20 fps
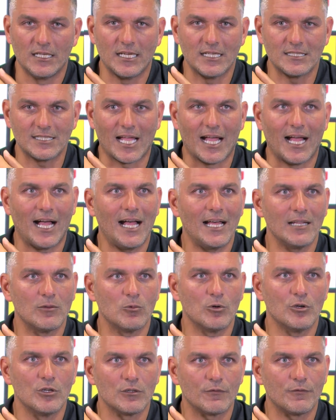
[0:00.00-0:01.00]

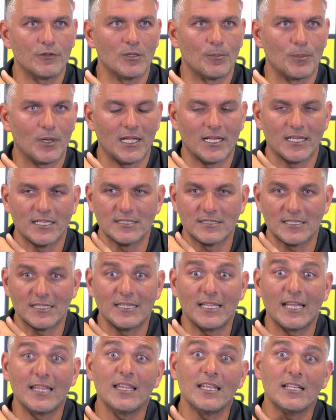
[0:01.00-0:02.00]
hard work for the players.
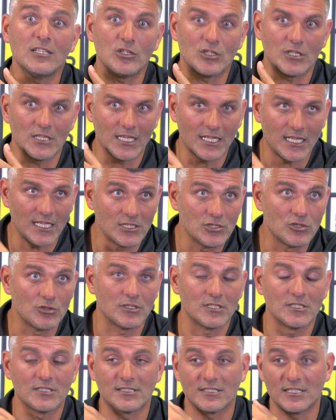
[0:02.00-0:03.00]
And then you can get
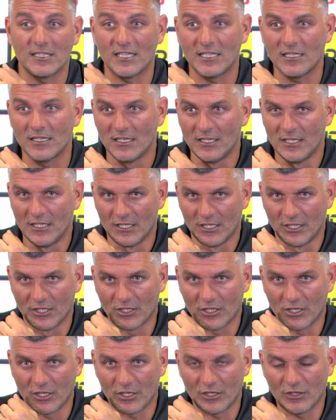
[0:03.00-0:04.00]
injuries, and then,
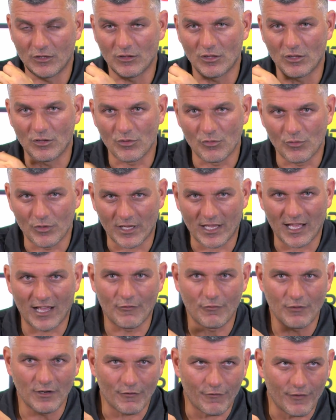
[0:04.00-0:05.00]
you know, the
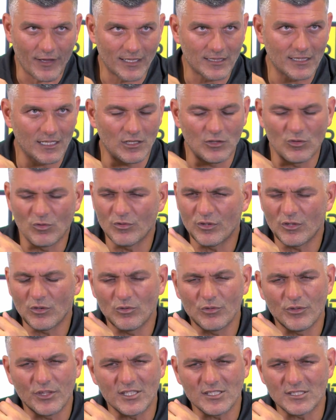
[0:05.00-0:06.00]
recovery factor and
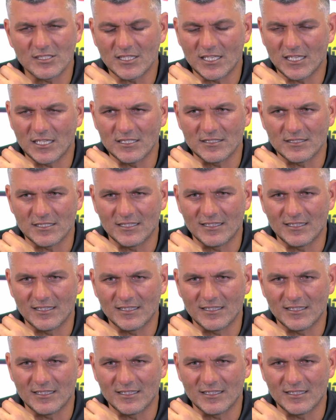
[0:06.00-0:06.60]
all these things.